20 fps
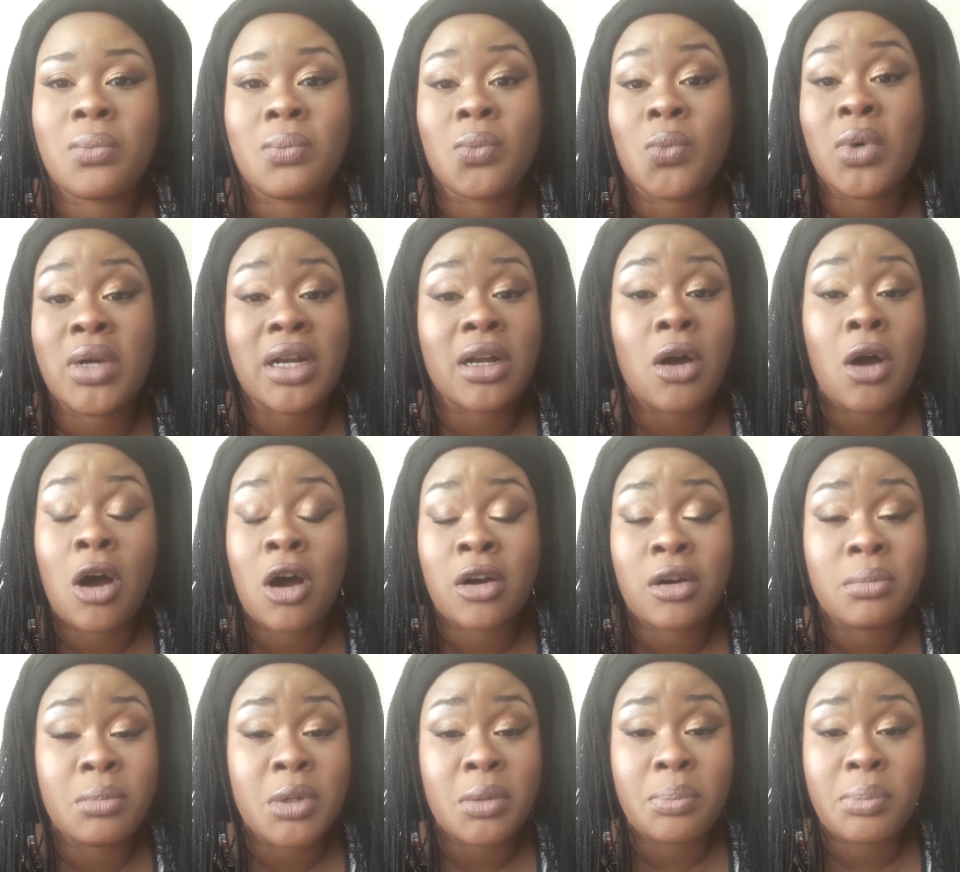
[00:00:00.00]
what a
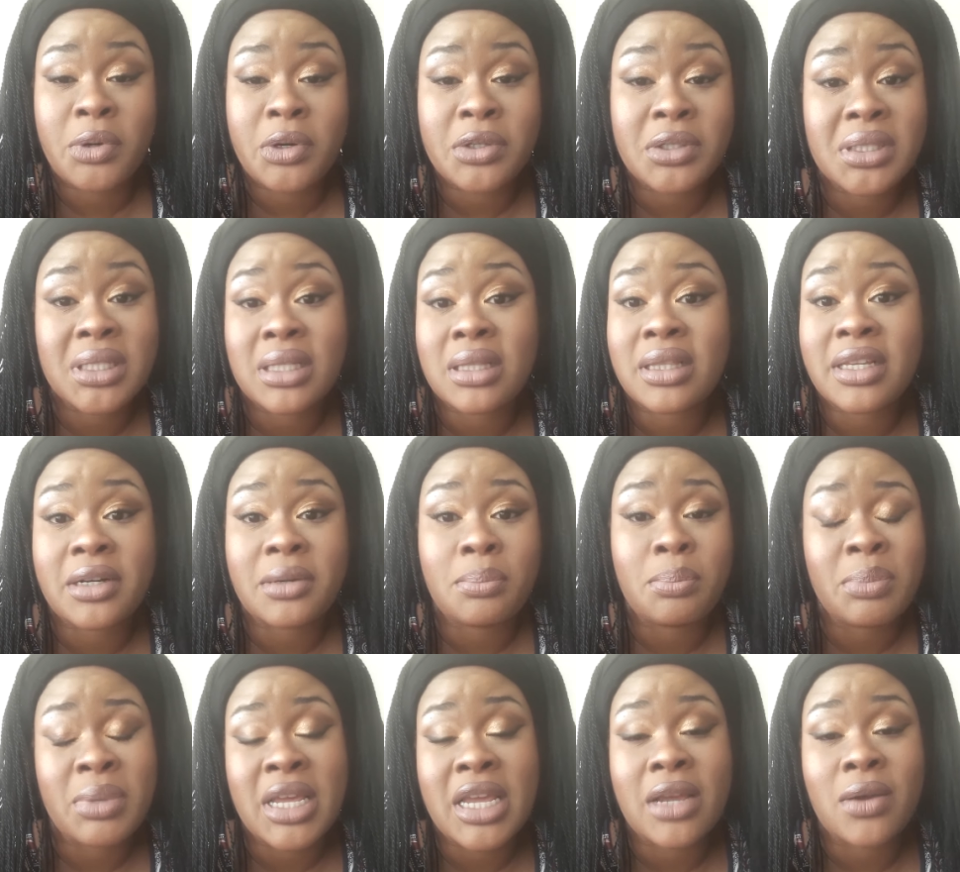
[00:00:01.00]
horrible person they're
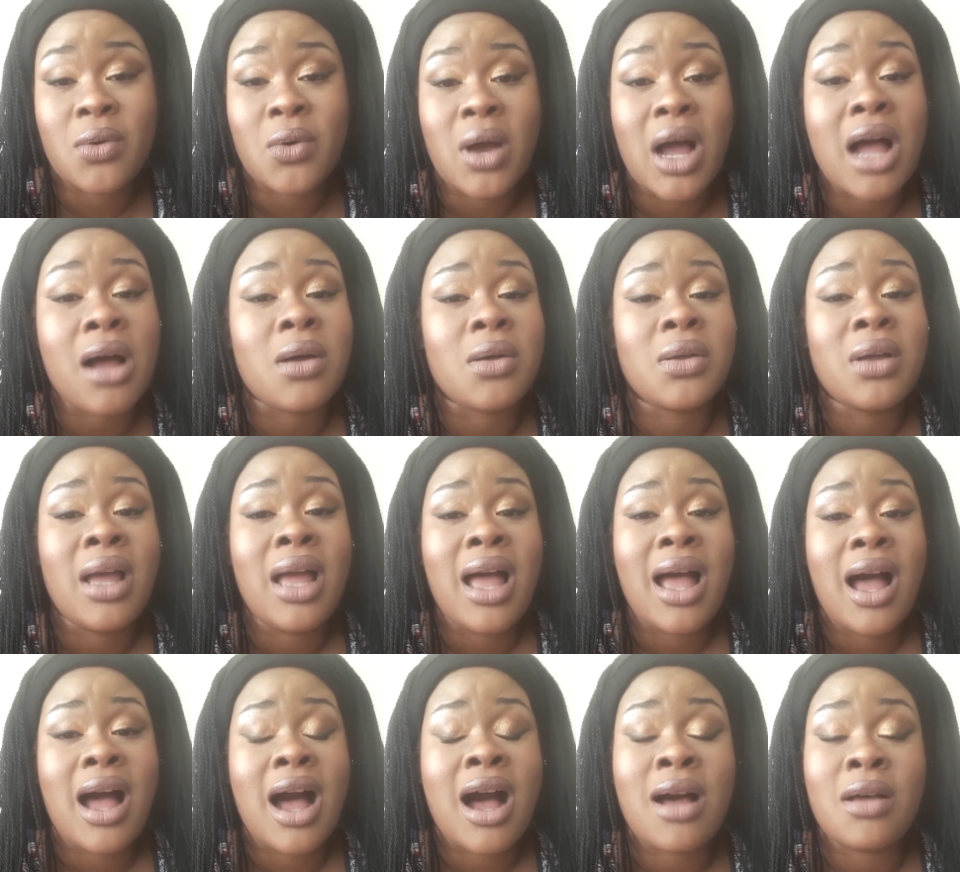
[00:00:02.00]
being or how
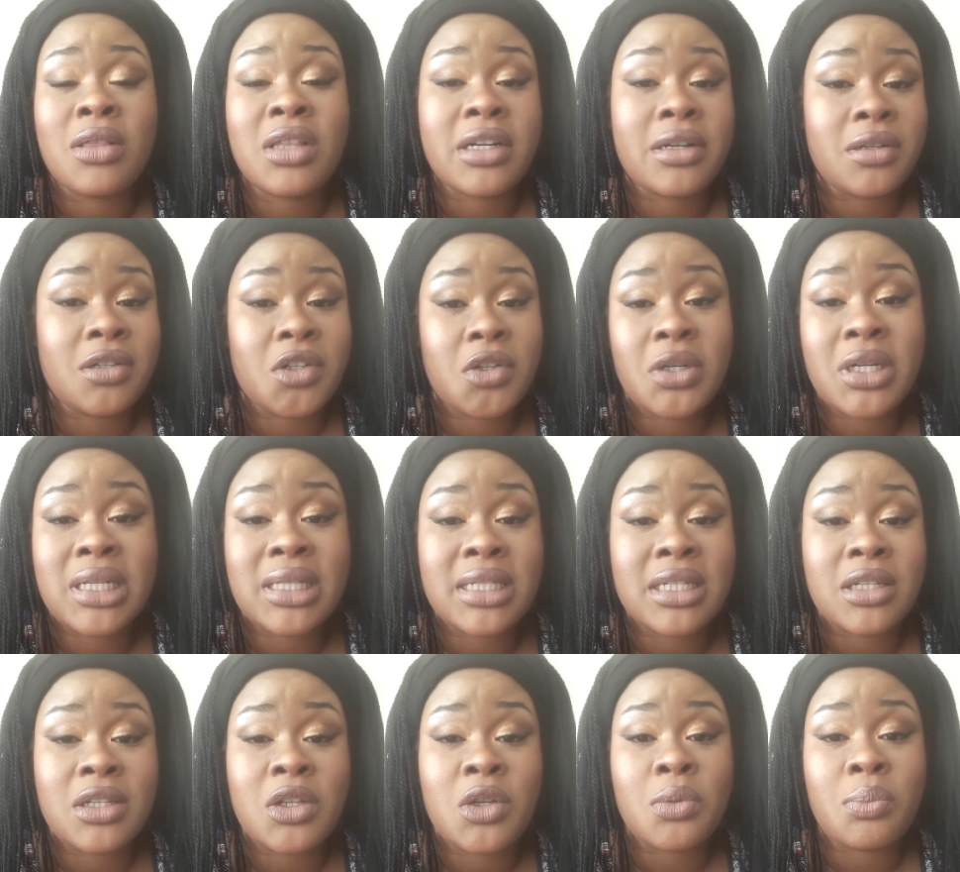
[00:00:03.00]
how they're
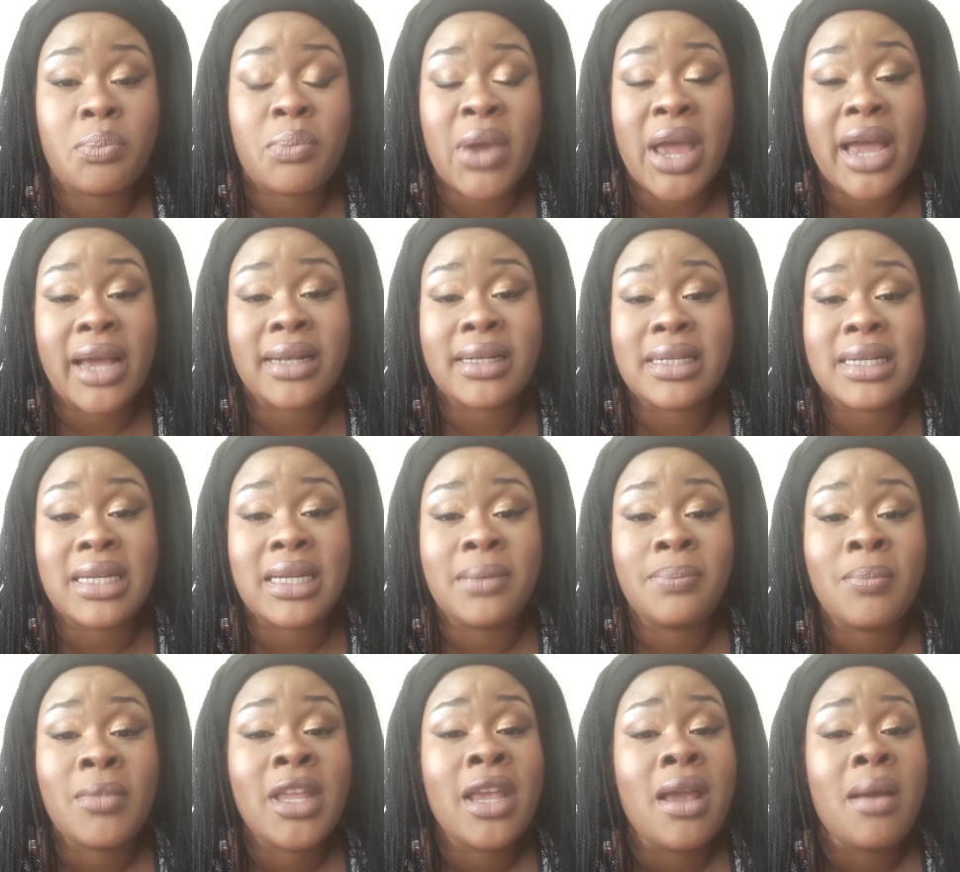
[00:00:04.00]
treating you badly